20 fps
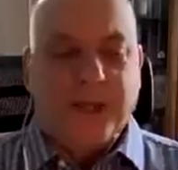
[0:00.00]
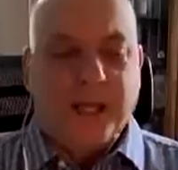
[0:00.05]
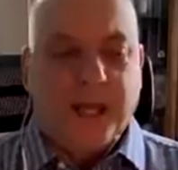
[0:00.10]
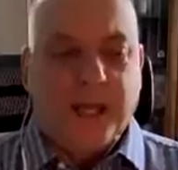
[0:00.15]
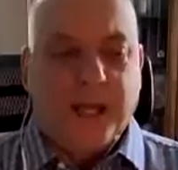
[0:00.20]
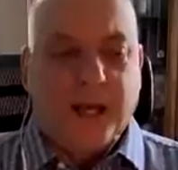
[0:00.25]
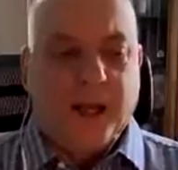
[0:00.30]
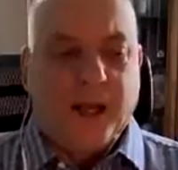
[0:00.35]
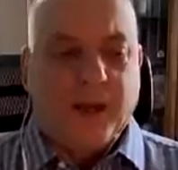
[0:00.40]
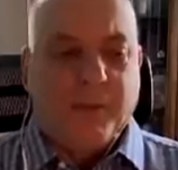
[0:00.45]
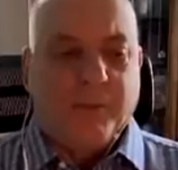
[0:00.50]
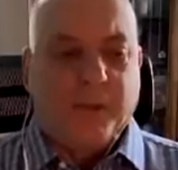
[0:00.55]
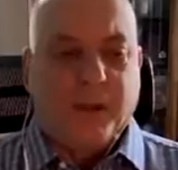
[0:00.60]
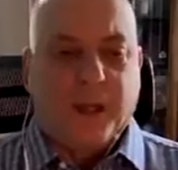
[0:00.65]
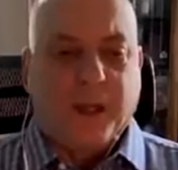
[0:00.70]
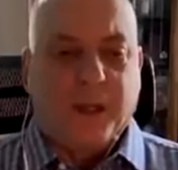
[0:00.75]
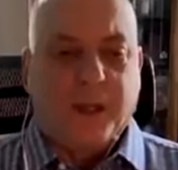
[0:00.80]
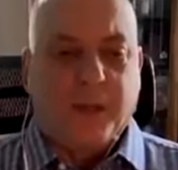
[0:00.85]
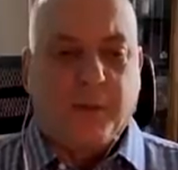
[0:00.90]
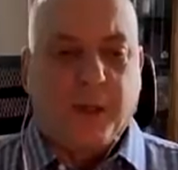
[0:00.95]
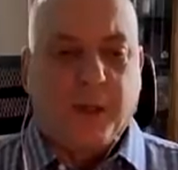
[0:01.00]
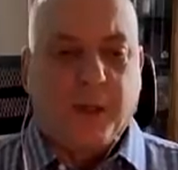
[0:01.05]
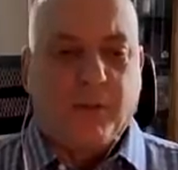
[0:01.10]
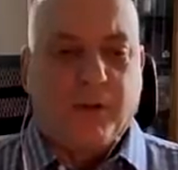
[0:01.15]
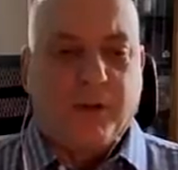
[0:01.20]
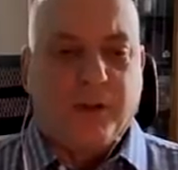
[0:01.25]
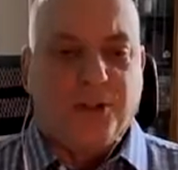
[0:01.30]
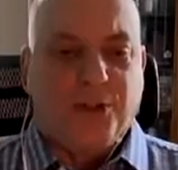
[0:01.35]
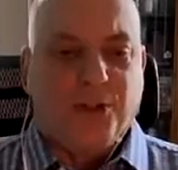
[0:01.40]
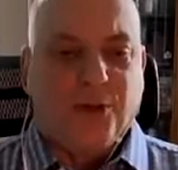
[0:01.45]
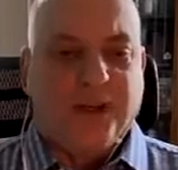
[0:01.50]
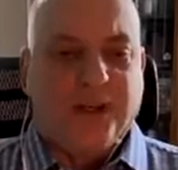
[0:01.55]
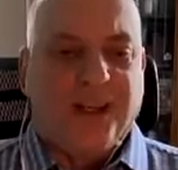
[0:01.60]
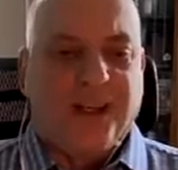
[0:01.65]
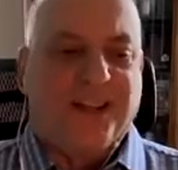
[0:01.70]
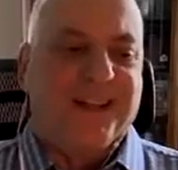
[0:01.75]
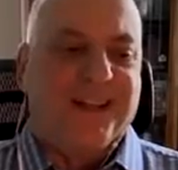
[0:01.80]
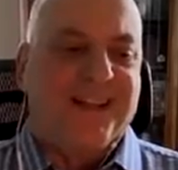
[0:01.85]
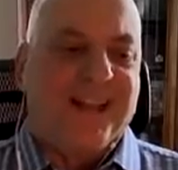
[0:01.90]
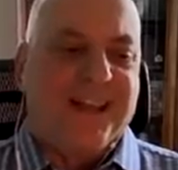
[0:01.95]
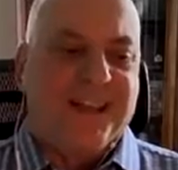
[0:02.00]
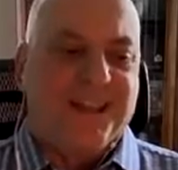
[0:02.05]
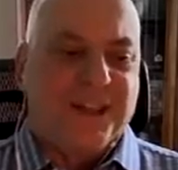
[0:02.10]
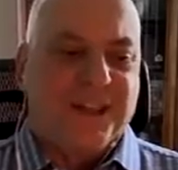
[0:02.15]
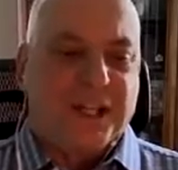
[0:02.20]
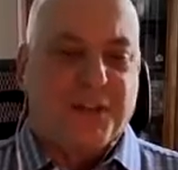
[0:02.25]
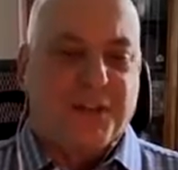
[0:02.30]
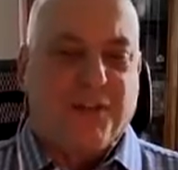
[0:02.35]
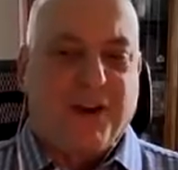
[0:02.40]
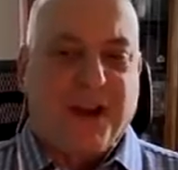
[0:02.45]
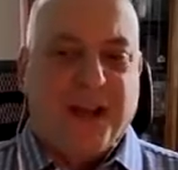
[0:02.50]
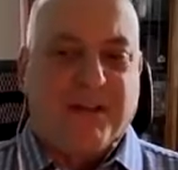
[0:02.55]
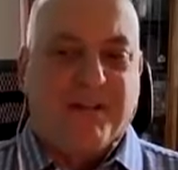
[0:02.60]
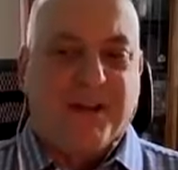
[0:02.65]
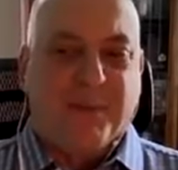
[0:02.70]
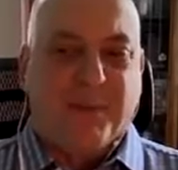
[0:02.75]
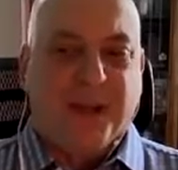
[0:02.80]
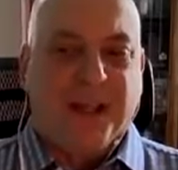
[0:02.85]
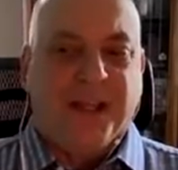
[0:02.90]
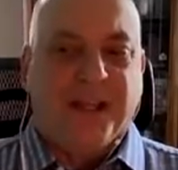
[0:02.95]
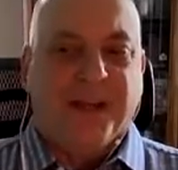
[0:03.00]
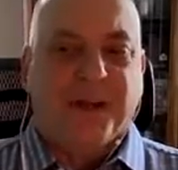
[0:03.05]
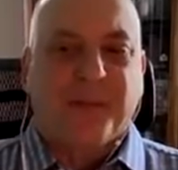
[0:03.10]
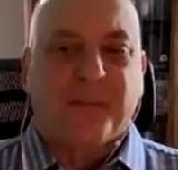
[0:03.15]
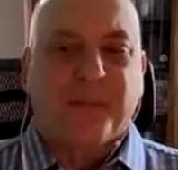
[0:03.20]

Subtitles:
Dan, and I'm glad to be able to join you today. Thanks for having me.